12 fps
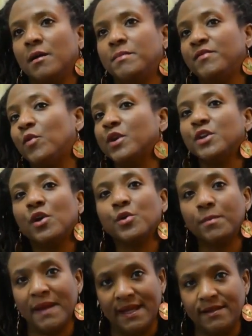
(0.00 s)
before you go
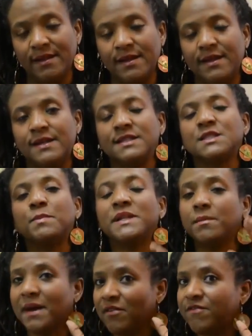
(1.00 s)
to bed,
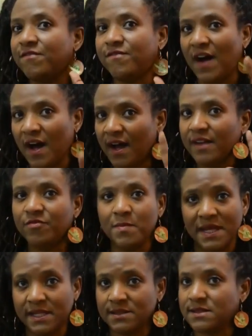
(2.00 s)
spend about 5
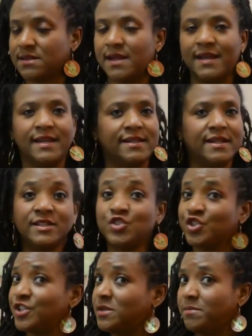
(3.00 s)
minutes, and it
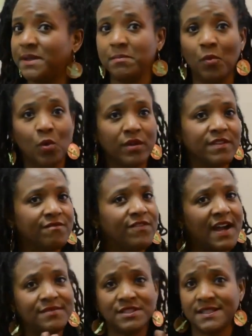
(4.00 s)
shouldn't be more than
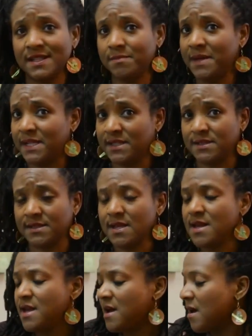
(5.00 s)
5 to 10 minutes,
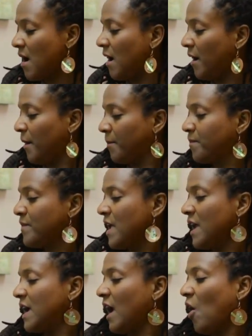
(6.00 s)

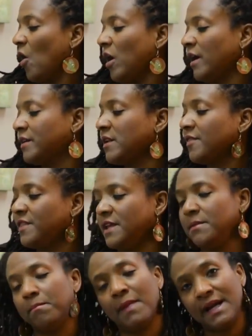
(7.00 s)
on
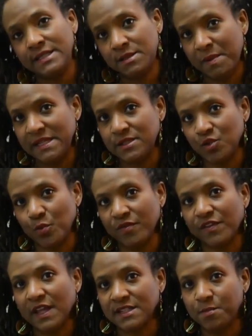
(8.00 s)
the My Space to
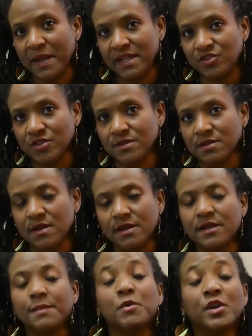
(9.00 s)
Reflect pages.
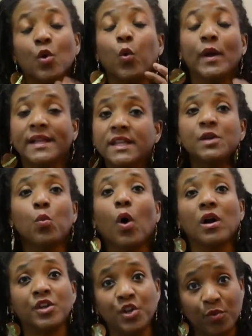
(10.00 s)
And I'm going to quickly
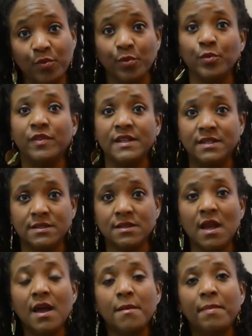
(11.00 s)
walk you through these
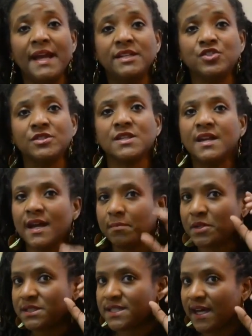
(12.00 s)
pages. I'm
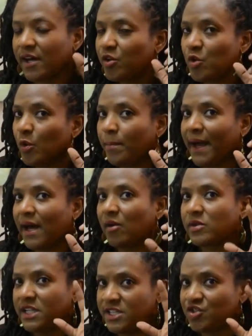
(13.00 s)
going to tell you
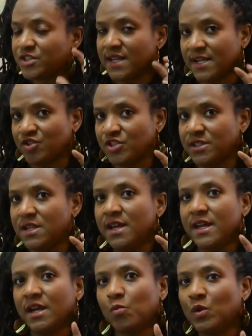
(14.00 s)
about each section
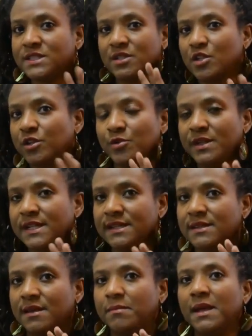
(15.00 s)
and what's included
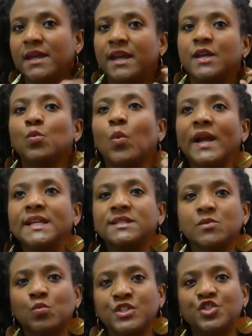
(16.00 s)
in them and
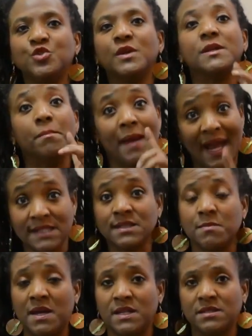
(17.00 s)
ways in which you can
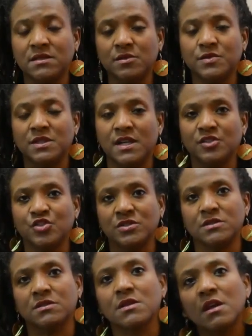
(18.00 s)
maximize those
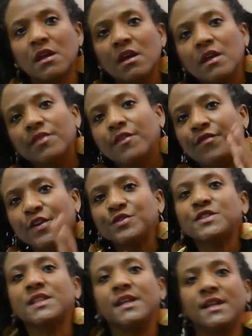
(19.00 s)
sections. The
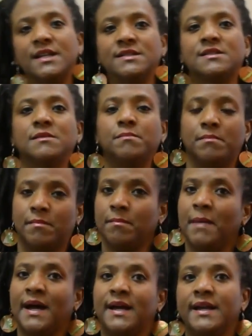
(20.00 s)
first thing is the
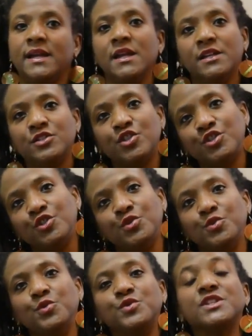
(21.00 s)
My
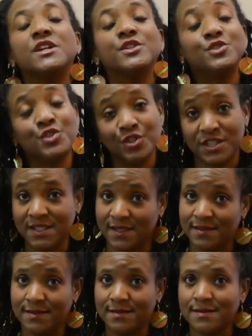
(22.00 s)
To-Dos to
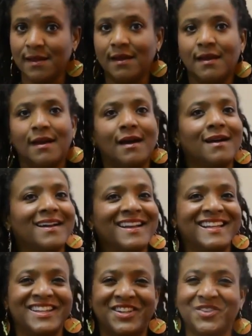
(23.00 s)
Dones.
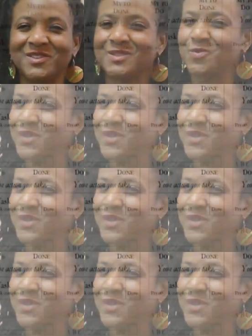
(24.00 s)
You know, it's